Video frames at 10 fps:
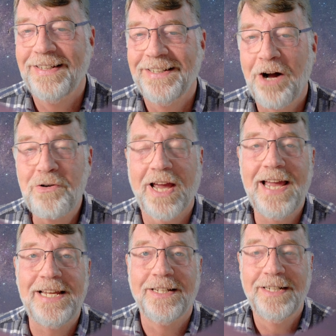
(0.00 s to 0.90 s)

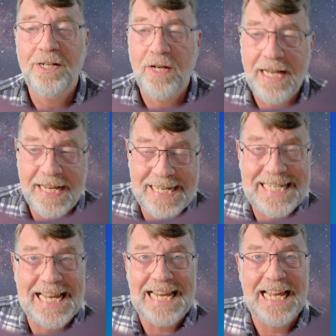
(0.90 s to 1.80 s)
Okay, as I
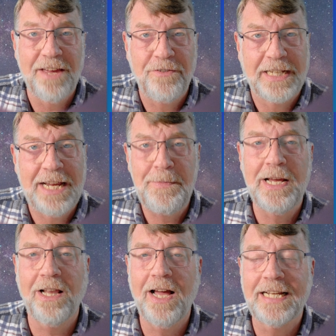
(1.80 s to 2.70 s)
say, if you give me
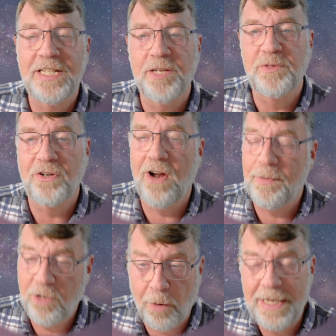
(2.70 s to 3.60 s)
a like and
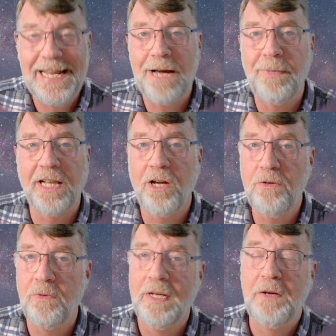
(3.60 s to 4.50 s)
subscribe, comment down
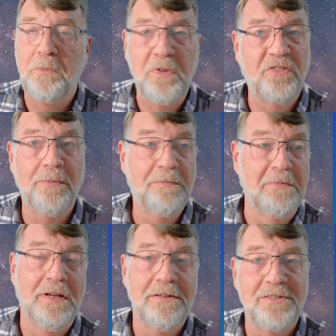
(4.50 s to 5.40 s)
below with some
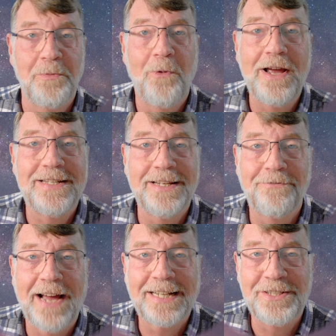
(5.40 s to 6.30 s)
weighting
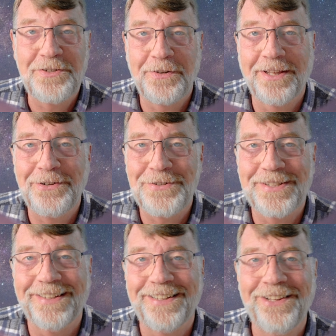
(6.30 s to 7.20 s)
factors for those
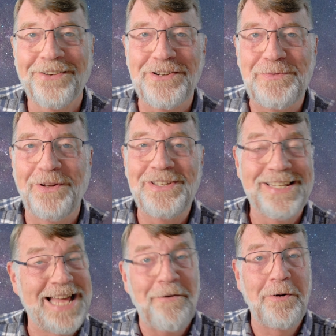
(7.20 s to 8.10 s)
log
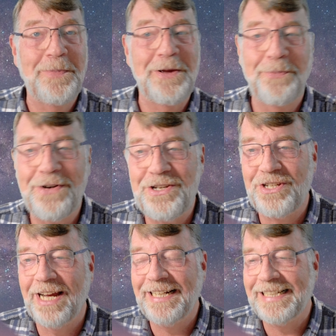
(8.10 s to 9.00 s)
responses, that would be
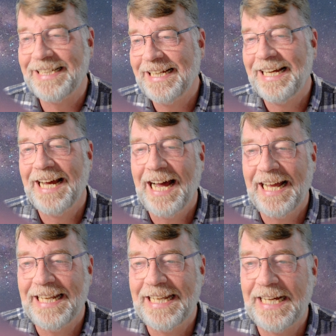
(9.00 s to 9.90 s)
appreciated,
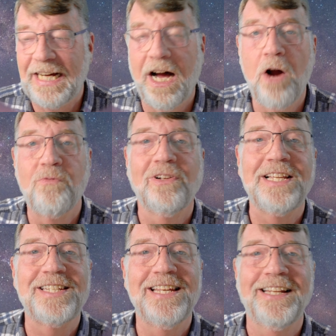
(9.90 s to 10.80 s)
and hopefully
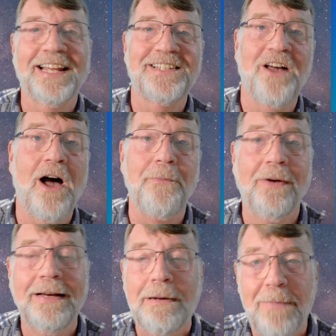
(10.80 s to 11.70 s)
see you next time
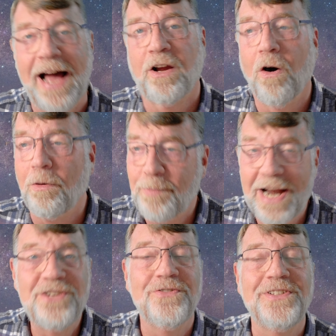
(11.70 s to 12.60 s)
back on
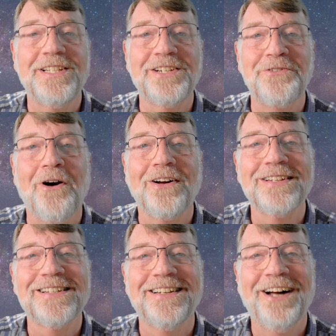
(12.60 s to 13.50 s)
Petrophysics
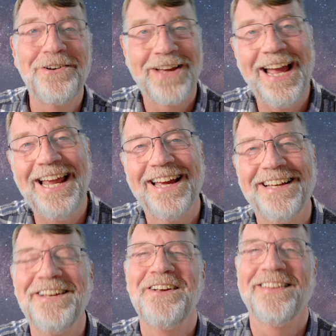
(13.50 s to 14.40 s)
Rocks. Okay,
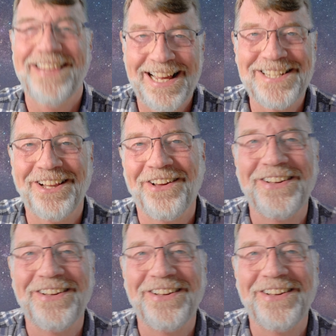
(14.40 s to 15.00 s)
thanks a lot.